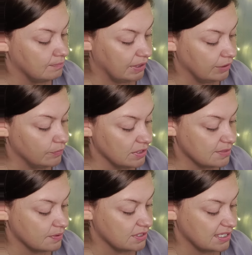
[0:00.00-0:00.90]
But you
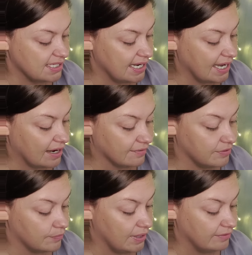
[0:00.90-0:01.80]
weren't supposed to stay out
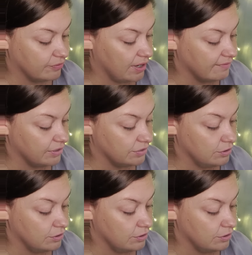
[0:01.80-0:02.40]
of the rain forever.